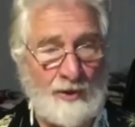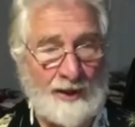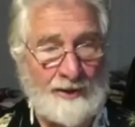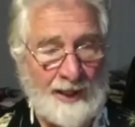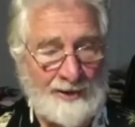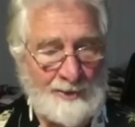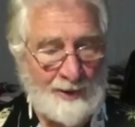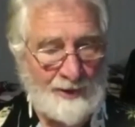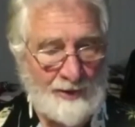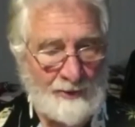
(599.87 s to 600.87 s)
I had some other
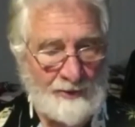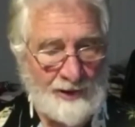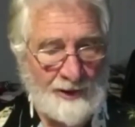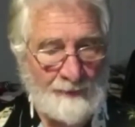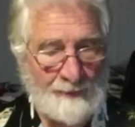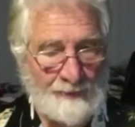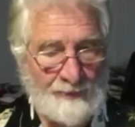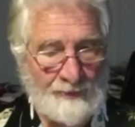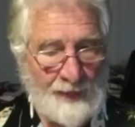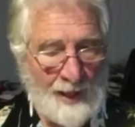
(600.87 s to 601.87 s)
notes here.
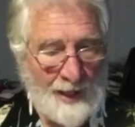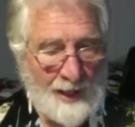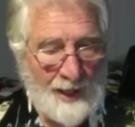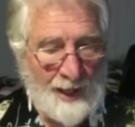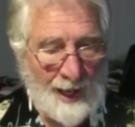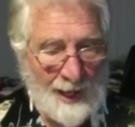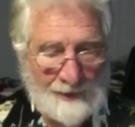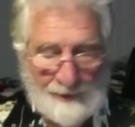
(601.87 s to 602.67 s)
And